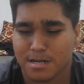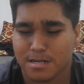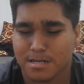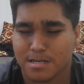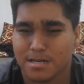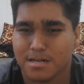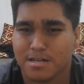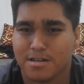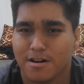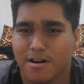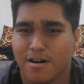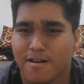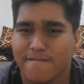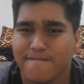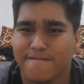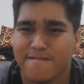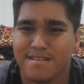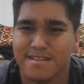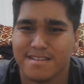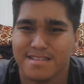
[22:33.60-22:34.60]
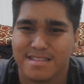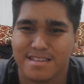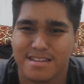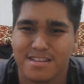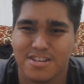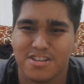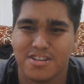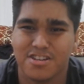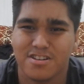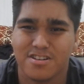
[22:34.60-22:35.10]
like, hopefully
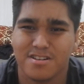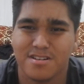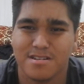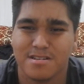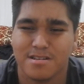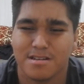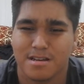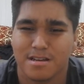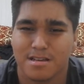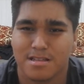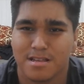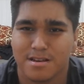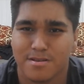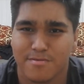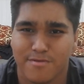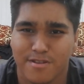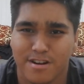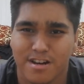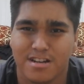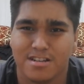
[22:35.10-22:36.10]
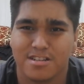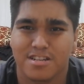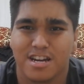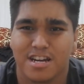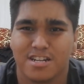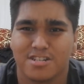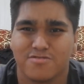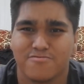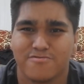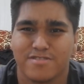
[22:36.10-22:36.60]
this year, like, when I
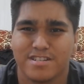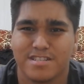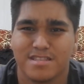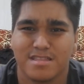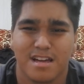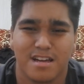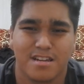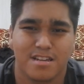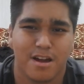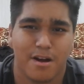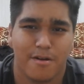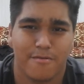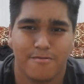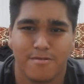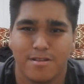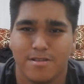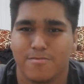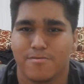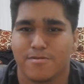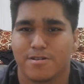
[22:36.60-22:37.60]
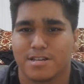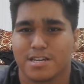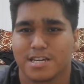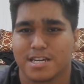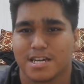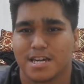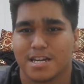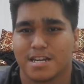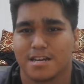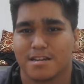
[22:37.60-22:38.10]
graduate, like, I really want to
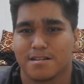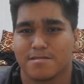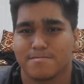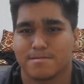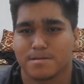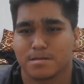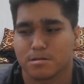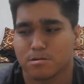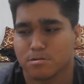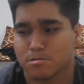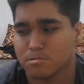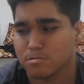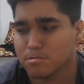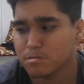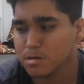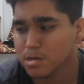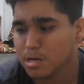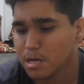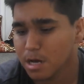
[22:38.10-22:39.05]
get out of school.